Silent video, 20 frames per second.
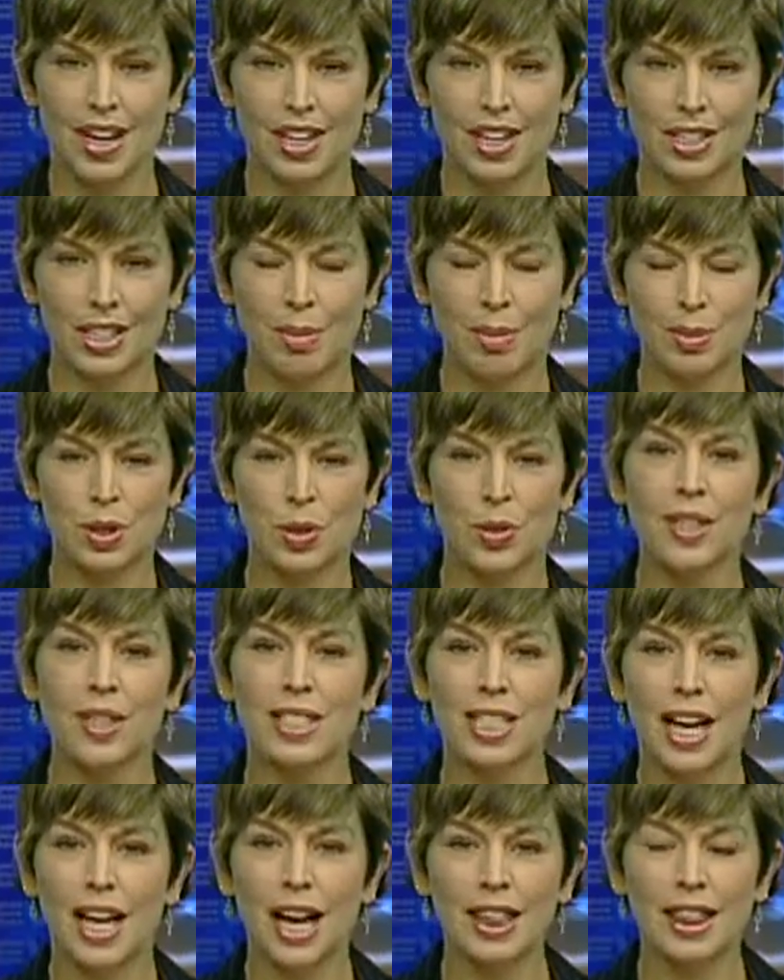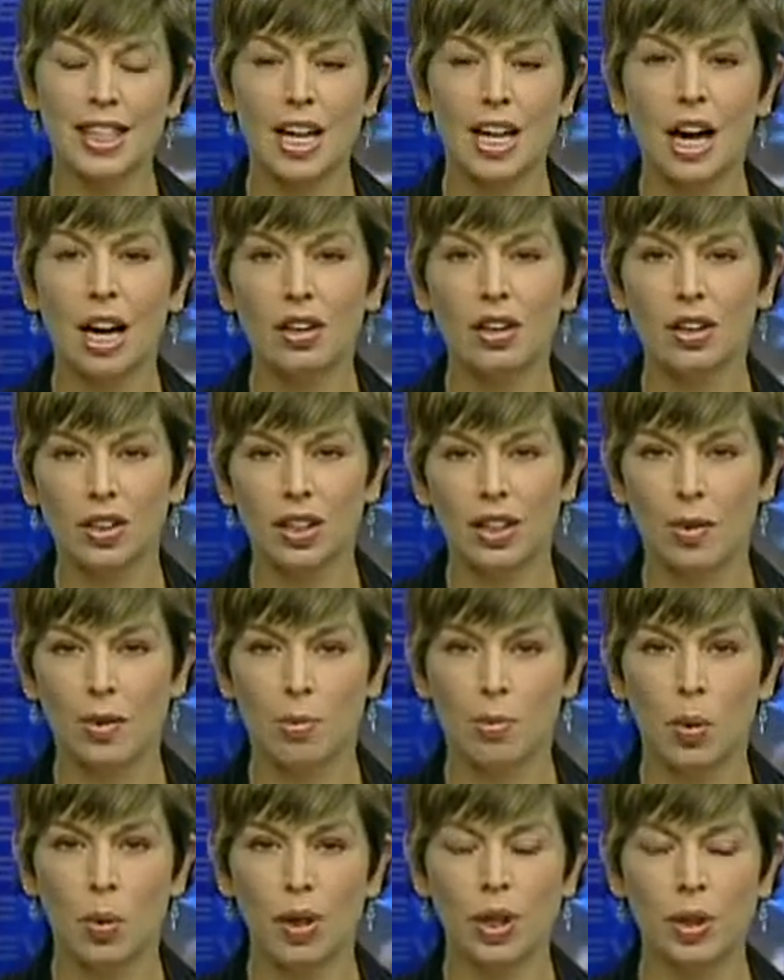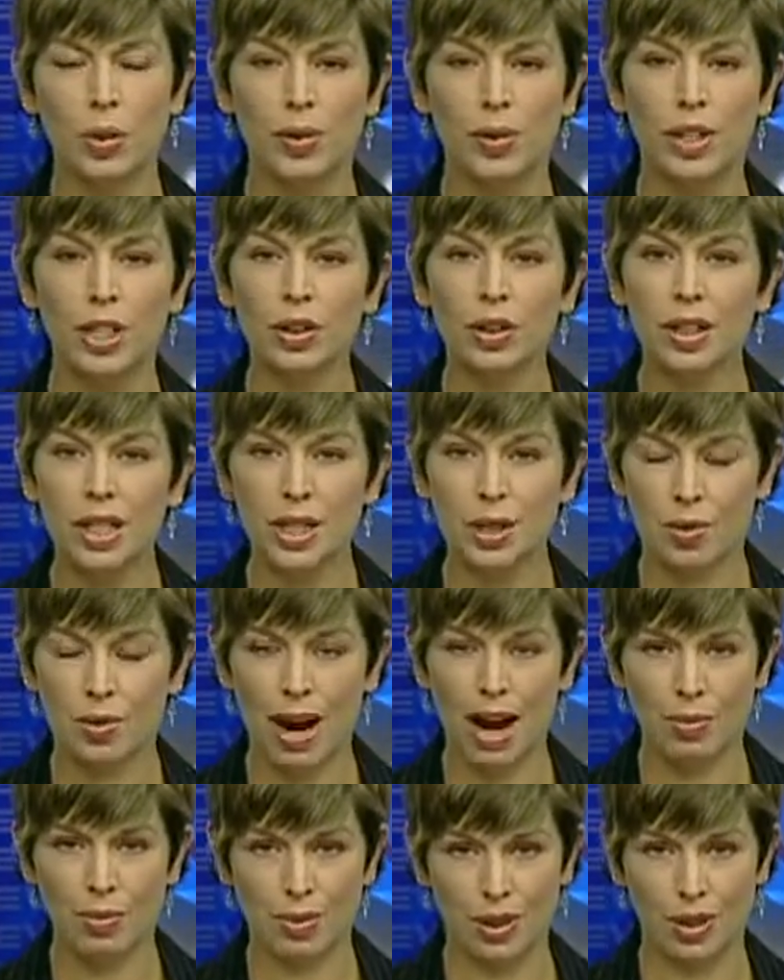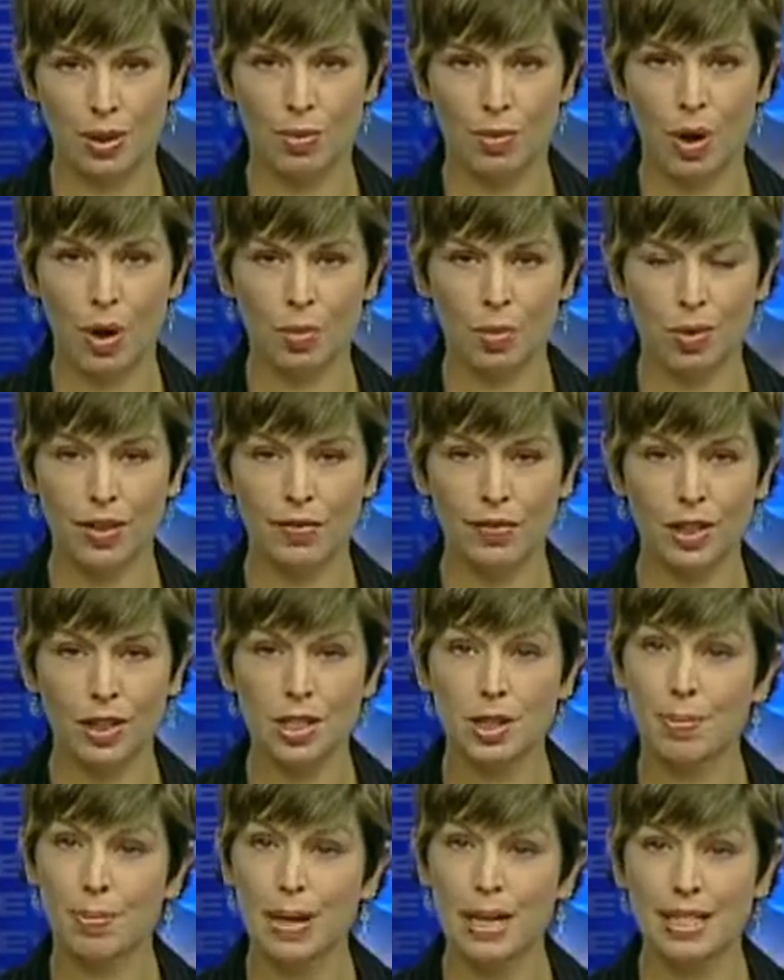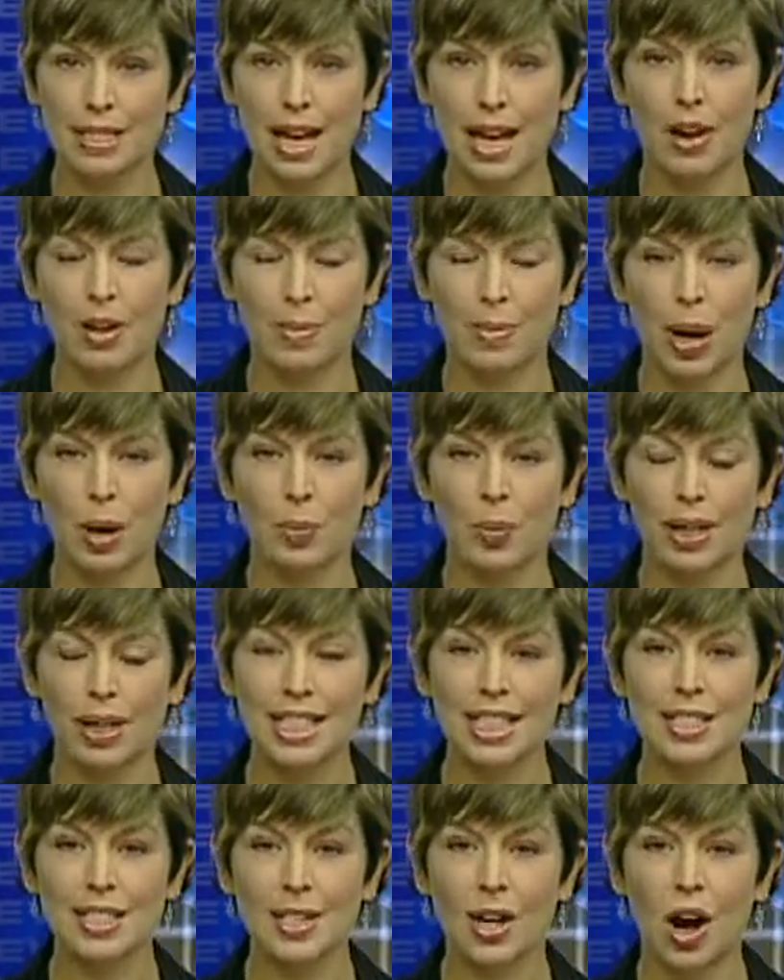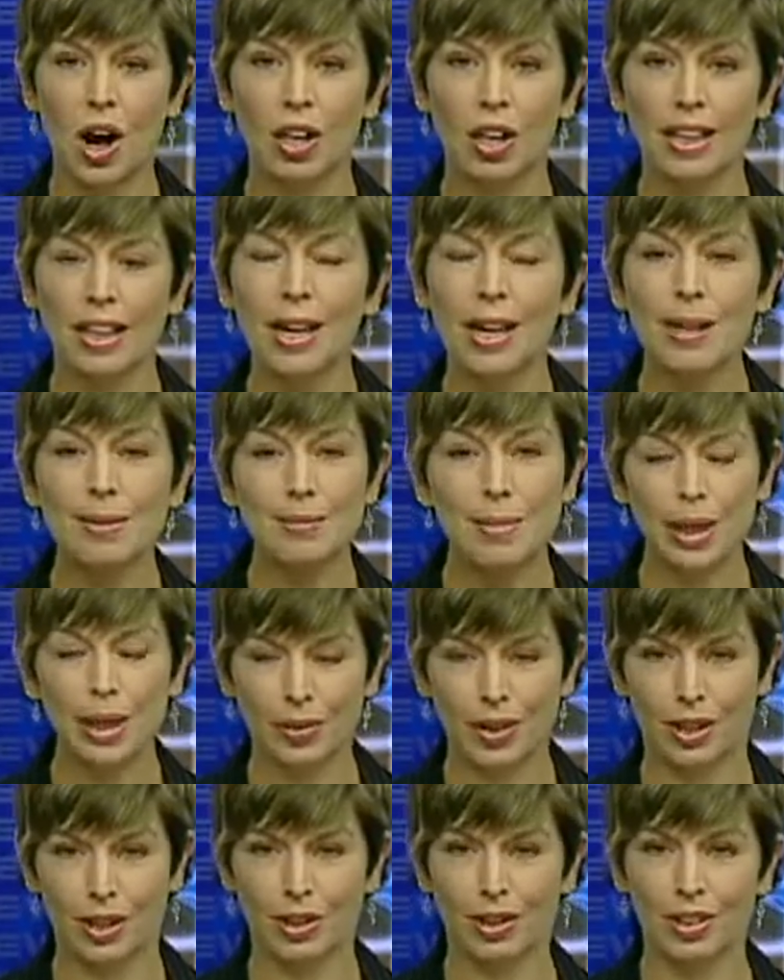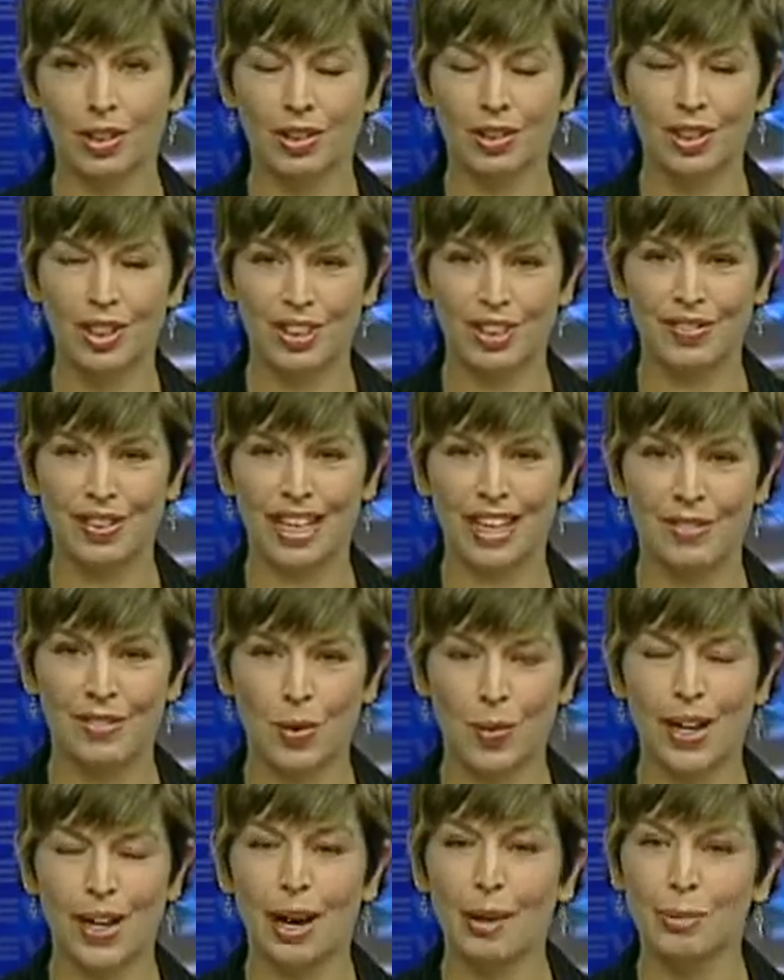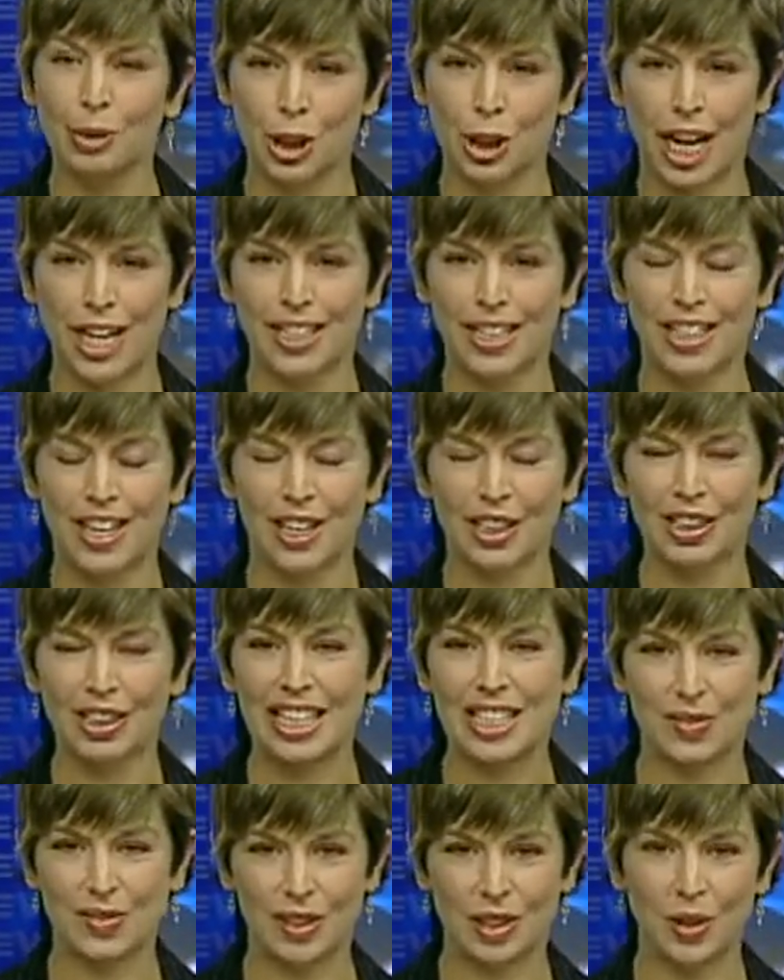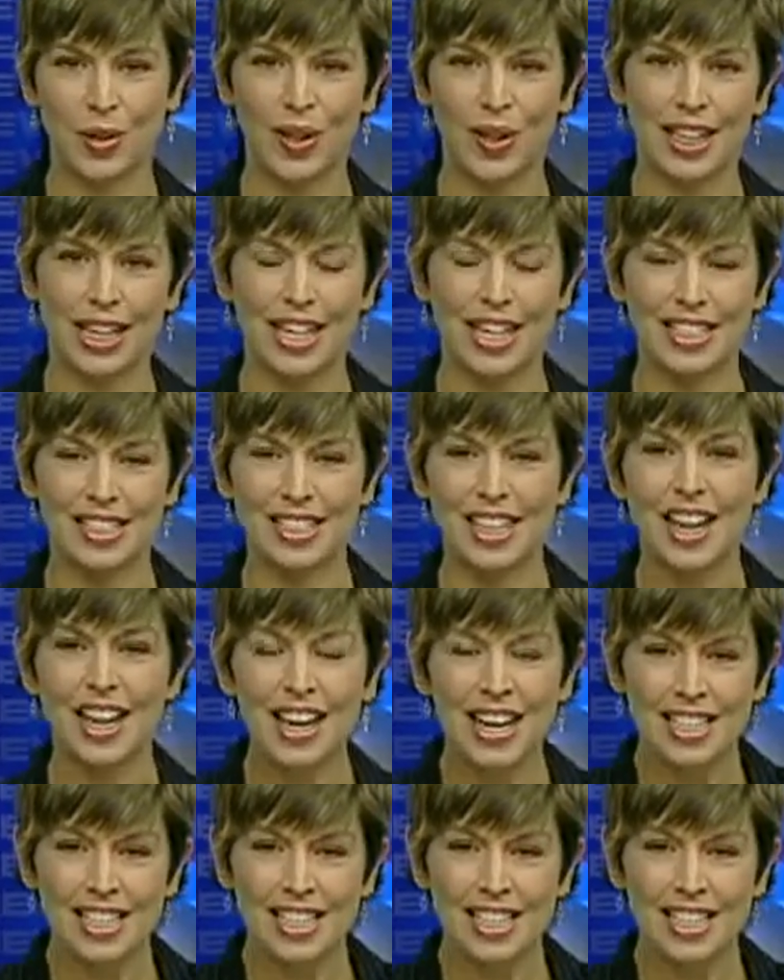Our top story tonight, the uncle of a boy who nearly drowned in the Rogue River speaks out about what he's calling a miracle. Good evening, everyone. I'm Shannon Young. Thanks for joining us.